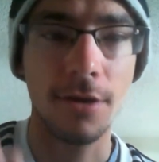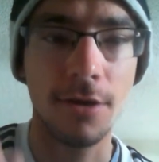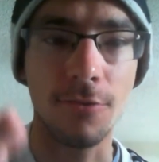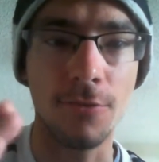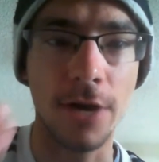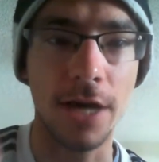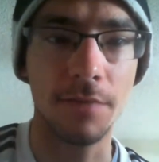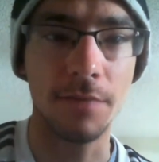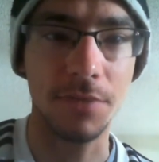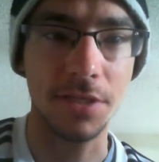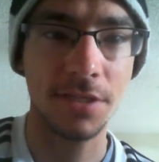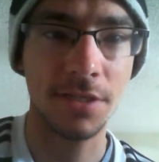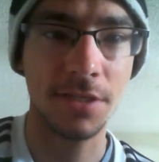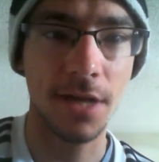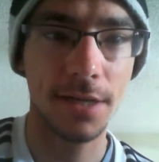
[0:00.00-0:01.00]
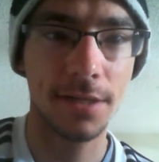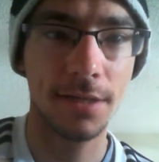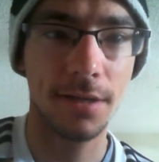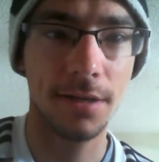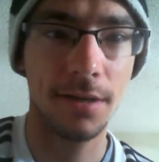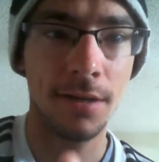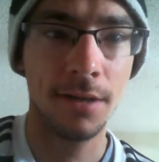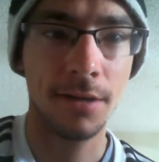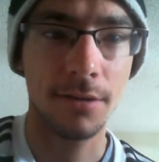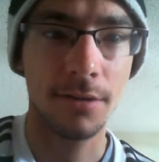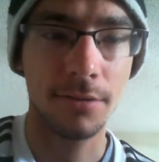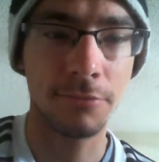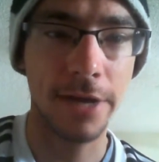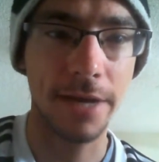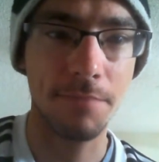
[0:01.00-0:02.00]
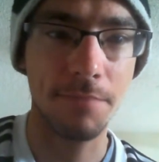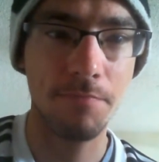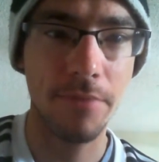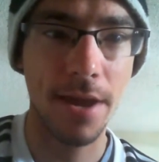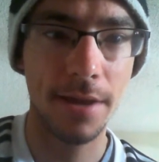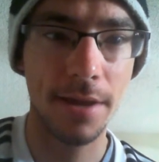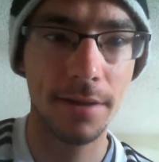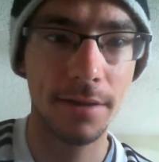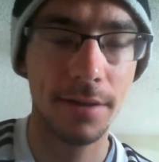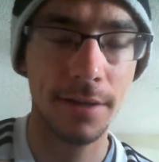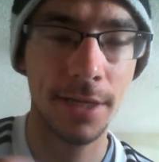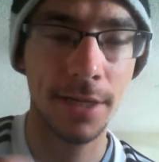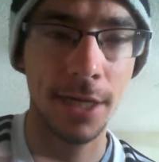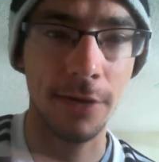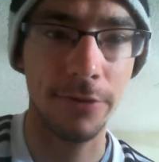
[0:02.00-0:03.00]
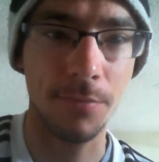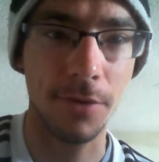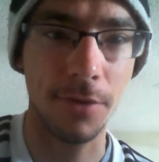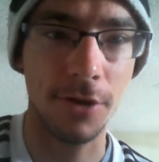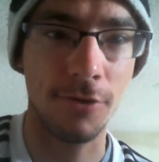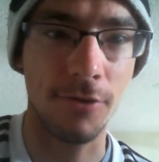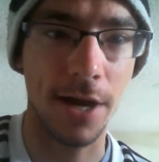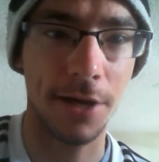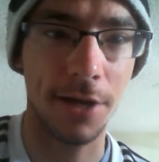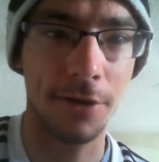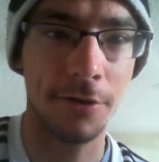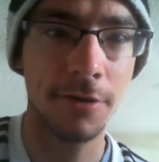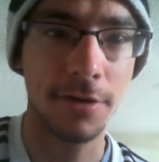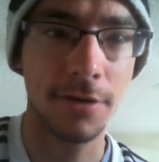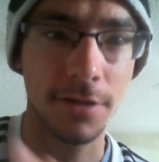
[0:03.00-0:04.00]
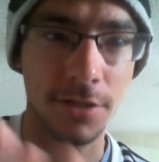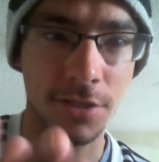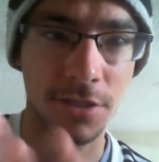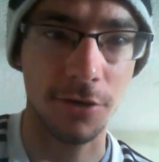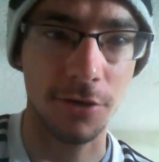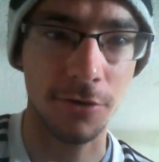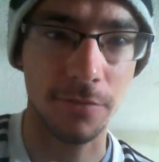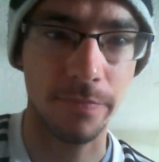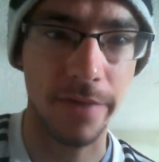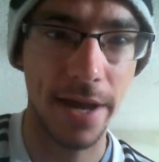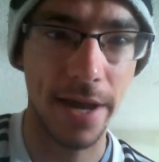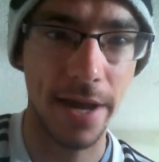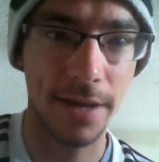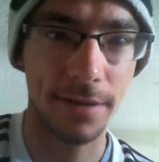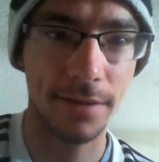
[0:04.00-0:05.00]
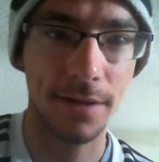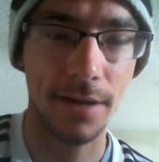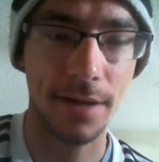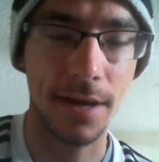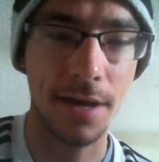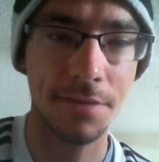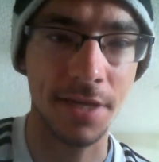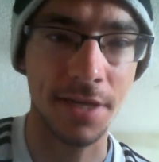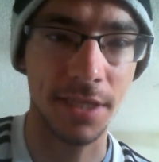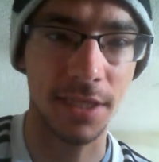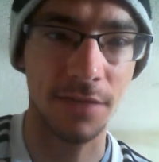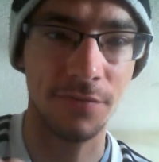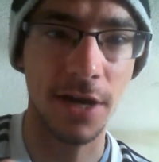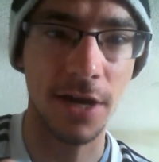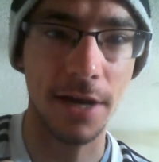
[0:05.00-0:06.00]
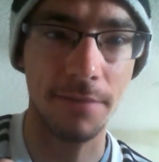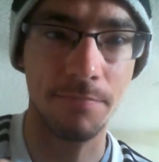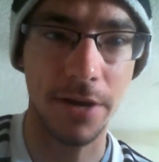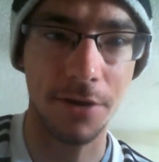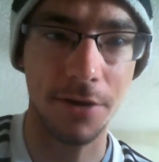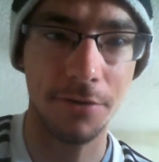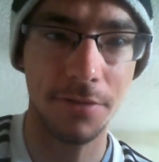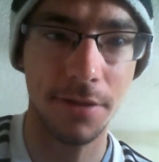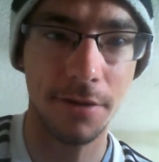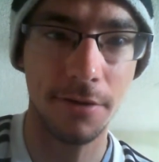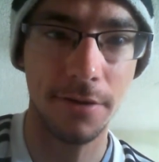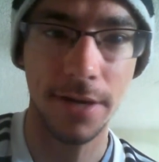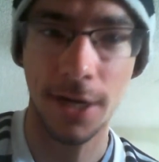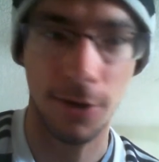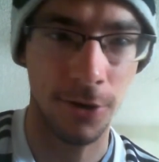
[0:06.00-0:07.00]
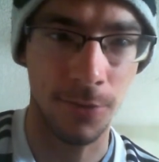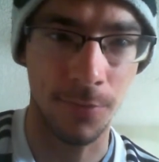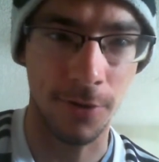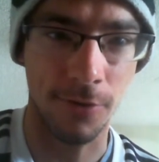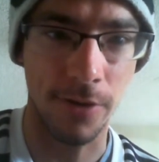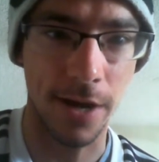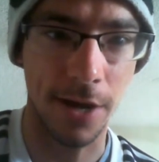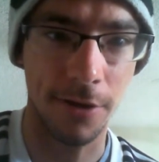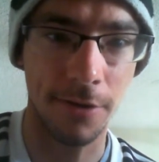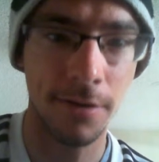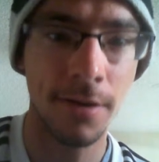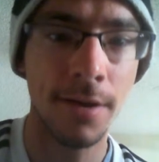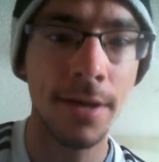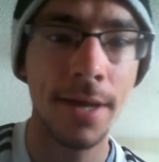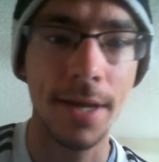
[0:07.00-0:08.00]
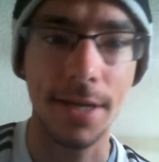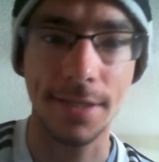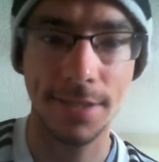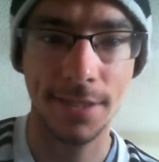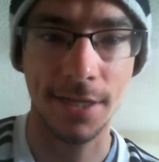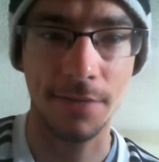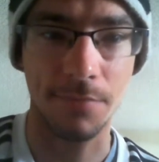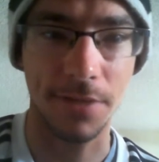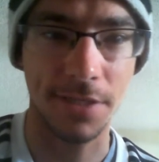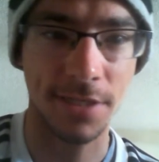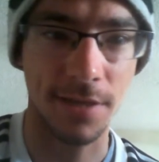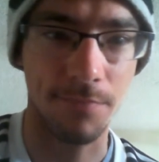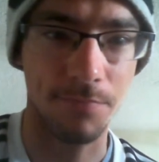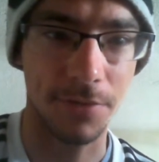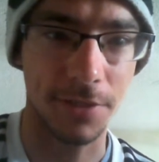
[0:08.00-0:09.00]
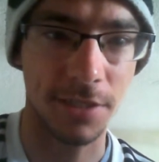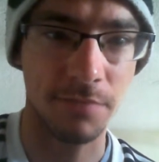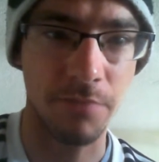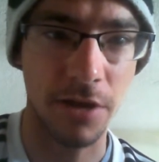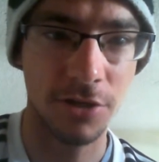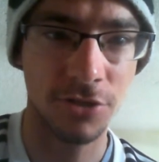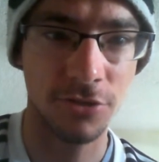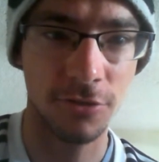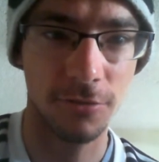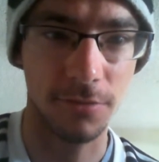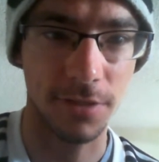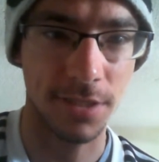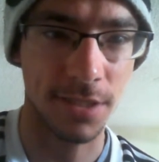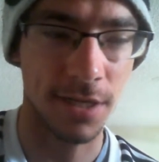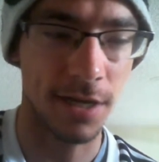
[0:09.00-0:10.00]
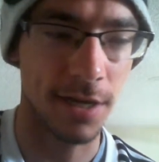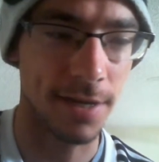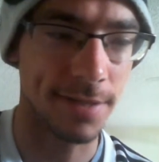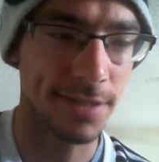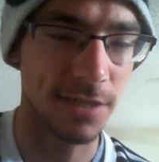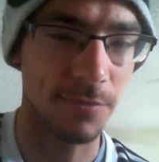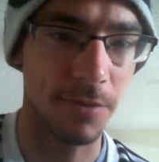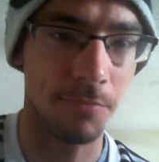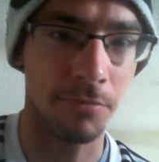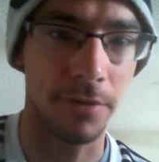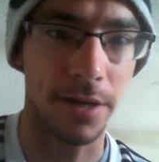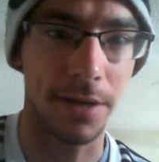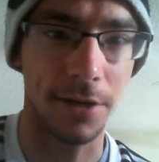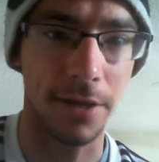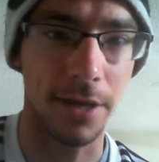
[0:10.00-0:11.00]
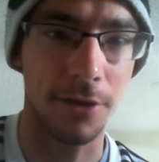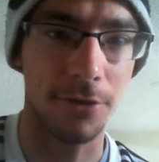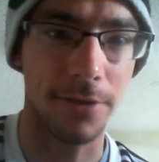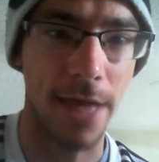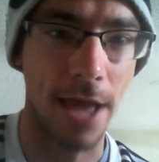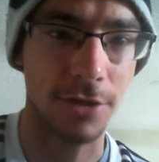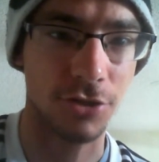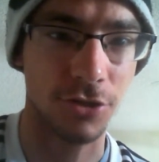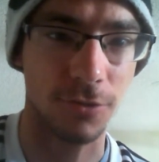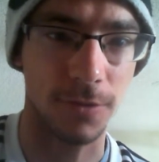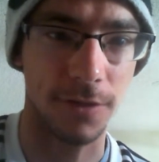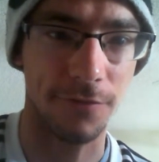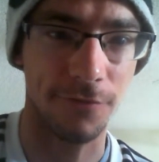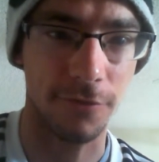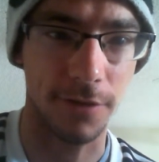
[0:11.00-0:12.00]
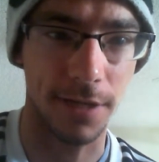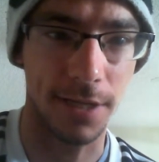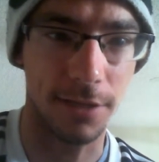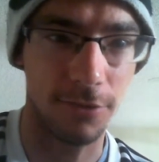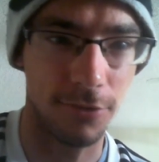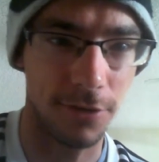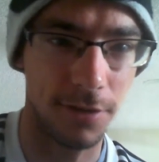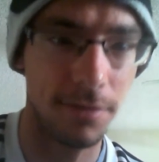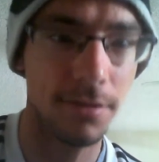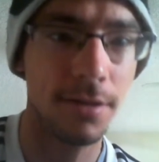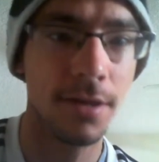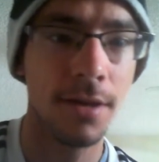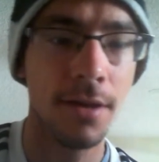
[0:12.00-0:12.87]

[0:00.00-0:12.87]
Wan-Bissaka, right back. Harry Maguire, center back. I think they've gotten better there. Harry Maguire is going to be something special. This guy is going to be playing internationally for England.